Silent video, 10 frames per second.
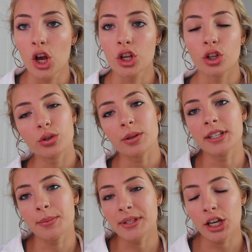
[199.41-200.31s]
So some
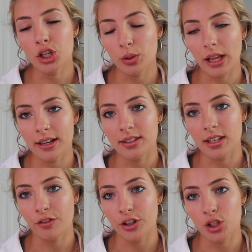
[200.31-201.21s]
tips that I do like to
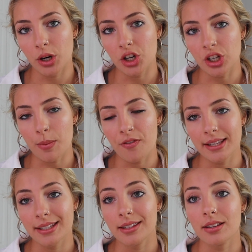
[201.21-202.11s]
say for square shaped
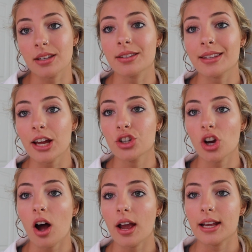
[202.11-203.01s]
faces, since that
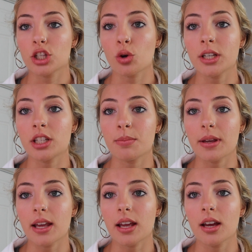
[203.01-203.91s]
jaw is going to
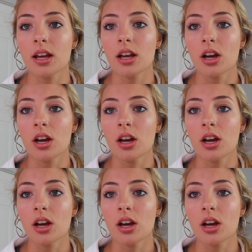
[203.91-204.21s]
be